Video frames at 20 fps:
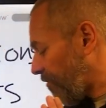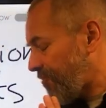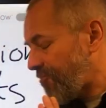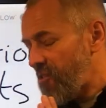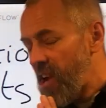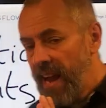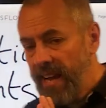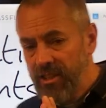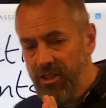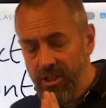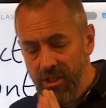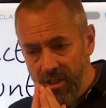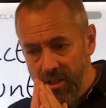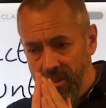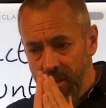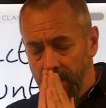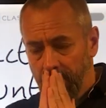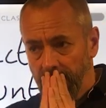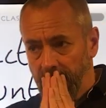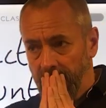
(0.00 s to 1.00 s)

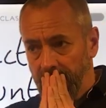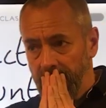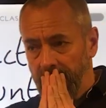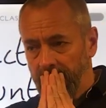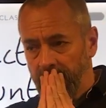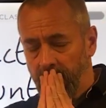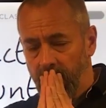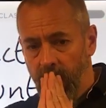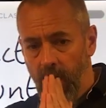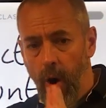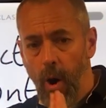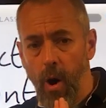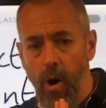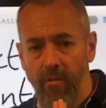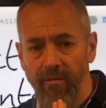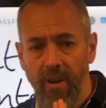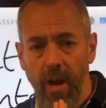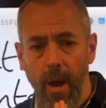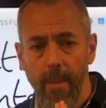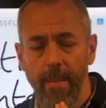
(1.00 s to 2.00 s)
fractions
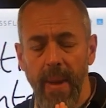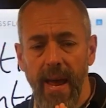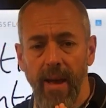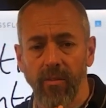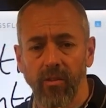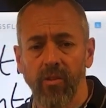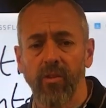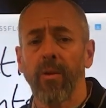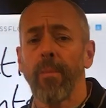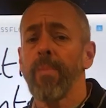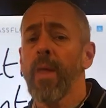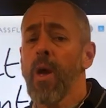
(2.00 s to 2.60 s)
of amounts.